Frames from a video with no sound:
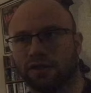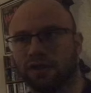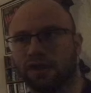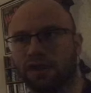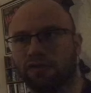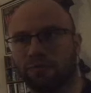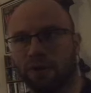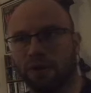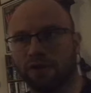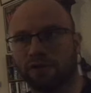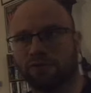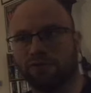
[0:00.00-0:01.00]
each
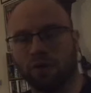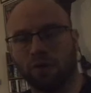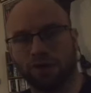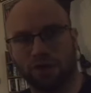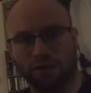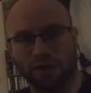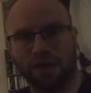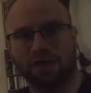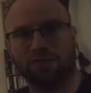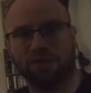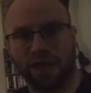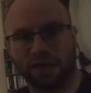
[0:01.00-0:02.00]
part flow into the
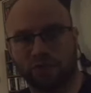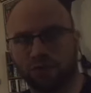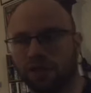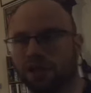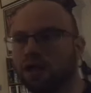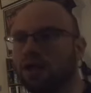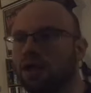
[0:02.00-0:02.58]
next naturally.